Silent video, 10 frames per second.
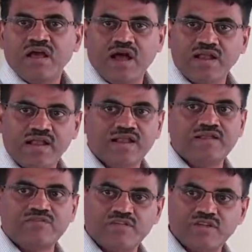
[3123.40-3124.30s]
an
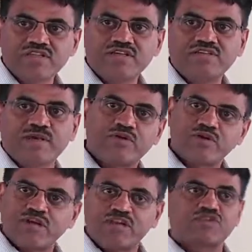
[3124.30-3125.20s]
algorithm for this as a
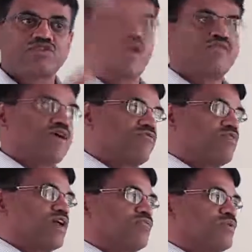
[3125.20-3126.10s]
subroutine to solve
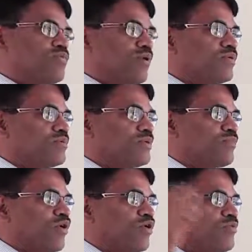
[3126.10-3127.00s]
every NP problem in
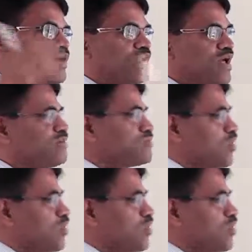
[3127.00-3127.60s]
polynomial time. So